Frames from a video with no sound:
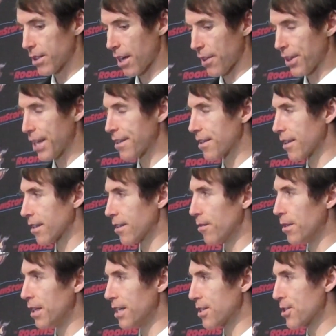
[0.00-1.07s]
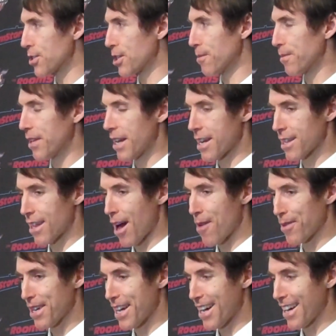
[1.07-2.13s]
authentic. The relationship that I
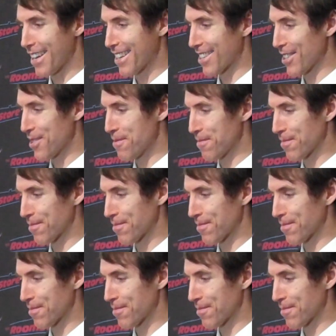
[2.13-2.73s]
thought we had, so